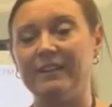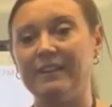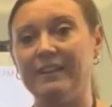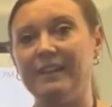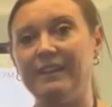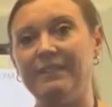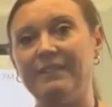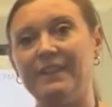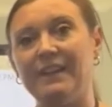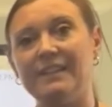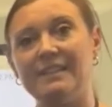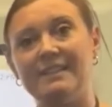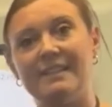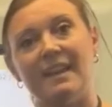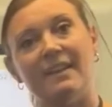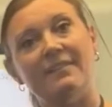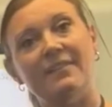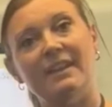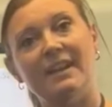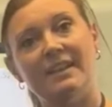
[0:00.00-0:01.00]
And if I
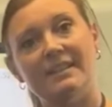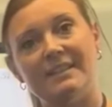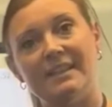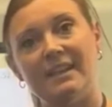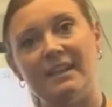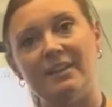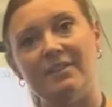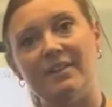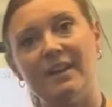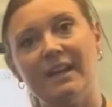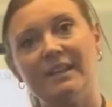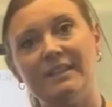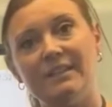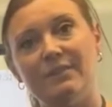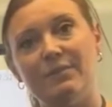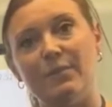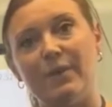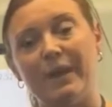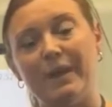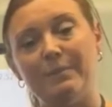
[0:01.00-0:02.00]
save it as the
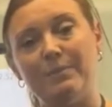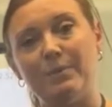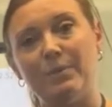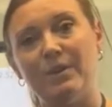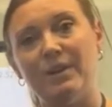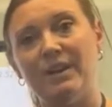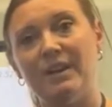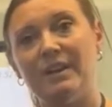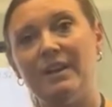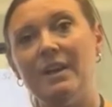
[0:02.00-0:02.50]
interactive whiteboard,